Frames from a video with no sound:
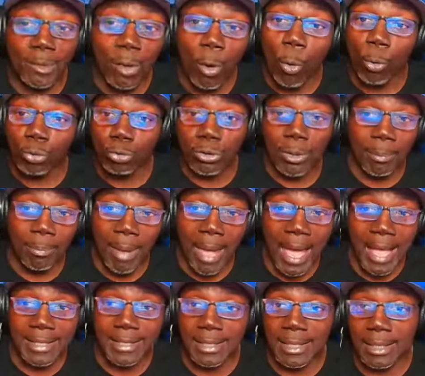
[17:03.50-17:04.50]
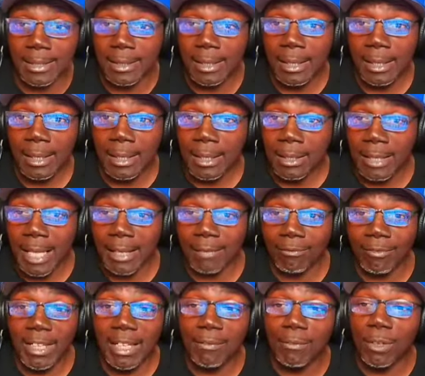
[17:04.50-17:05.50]
go to the basket. Like
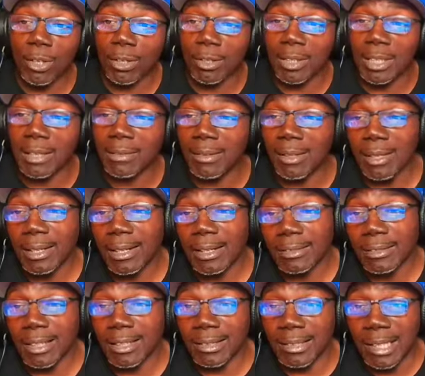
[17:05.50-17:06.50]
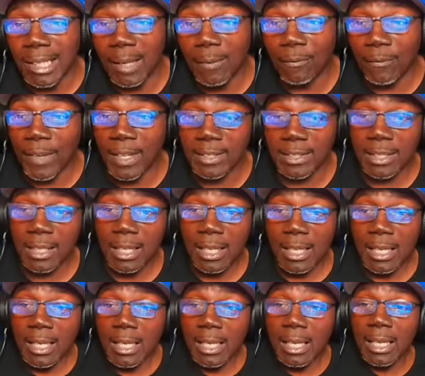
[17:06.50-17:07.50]
even look at the defense.
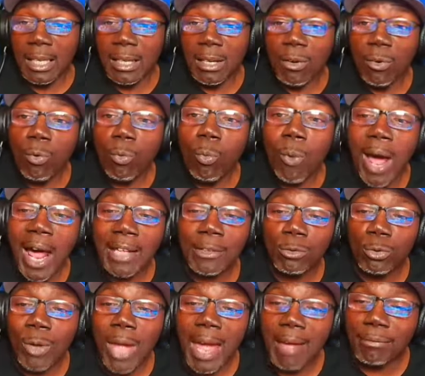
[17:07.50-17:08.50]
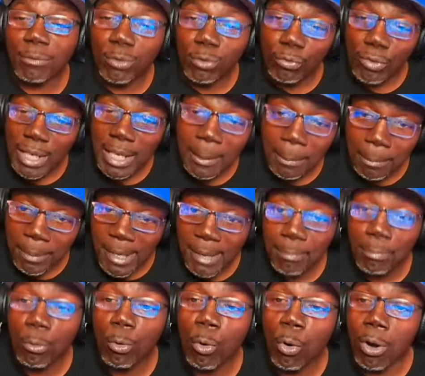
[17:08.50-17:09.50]
Why do you have three
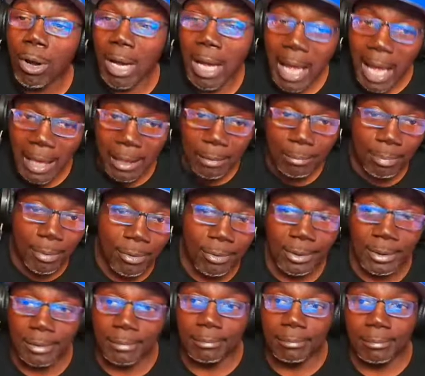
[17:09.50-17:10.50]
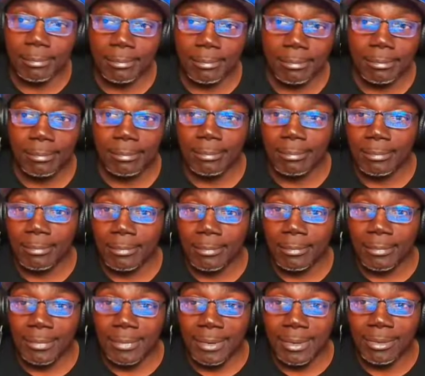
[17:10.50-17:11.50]
people on Halliburton? You
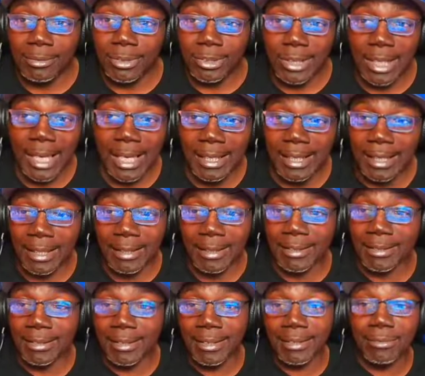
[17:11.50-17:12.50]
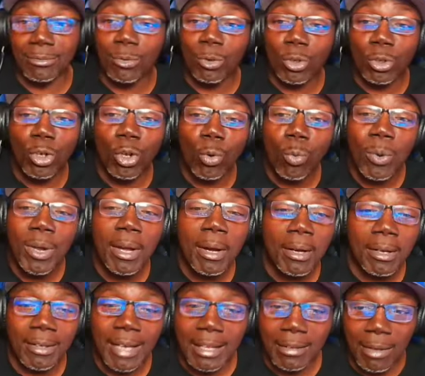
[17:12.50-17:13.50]
know what I'm saying? You look where
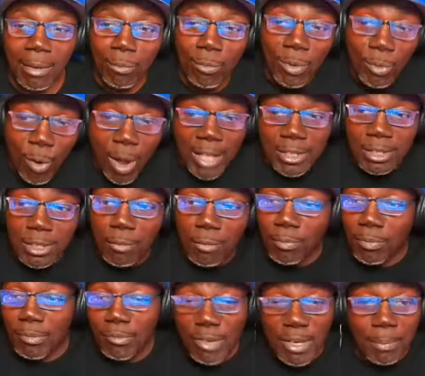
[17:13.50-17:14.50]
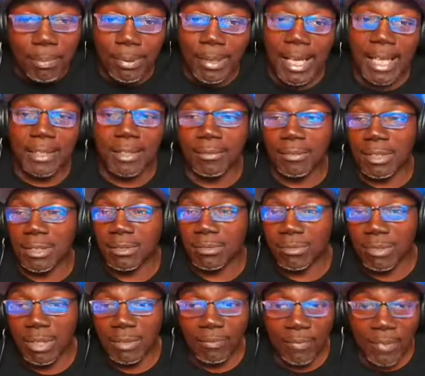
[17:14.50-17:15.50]
like we watching the replays of this,
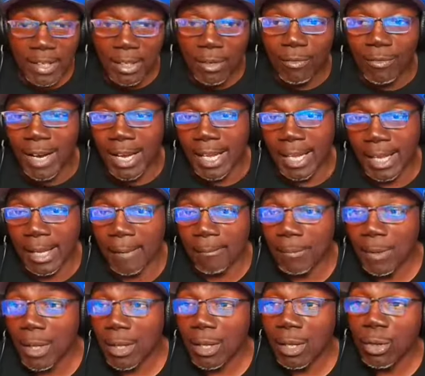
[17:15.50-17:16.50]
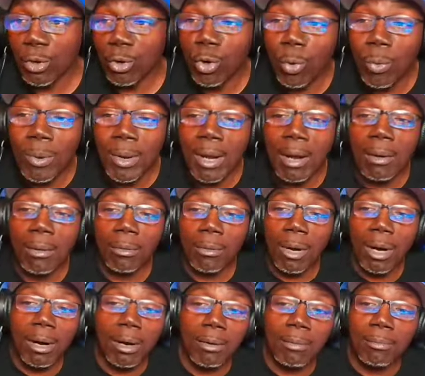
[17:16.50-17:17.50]
this video right here. Look where
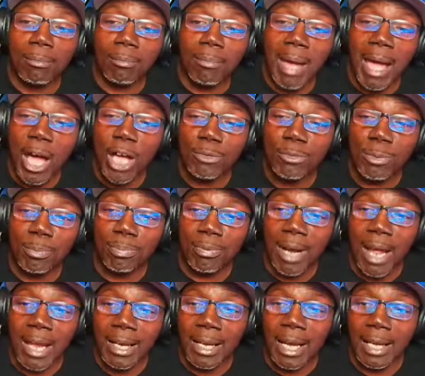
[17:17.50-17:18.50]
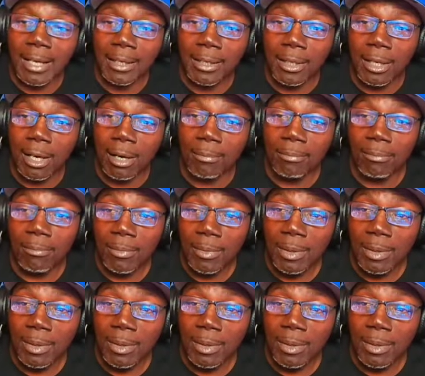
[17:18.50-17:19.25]
um Miles McBride gotta come.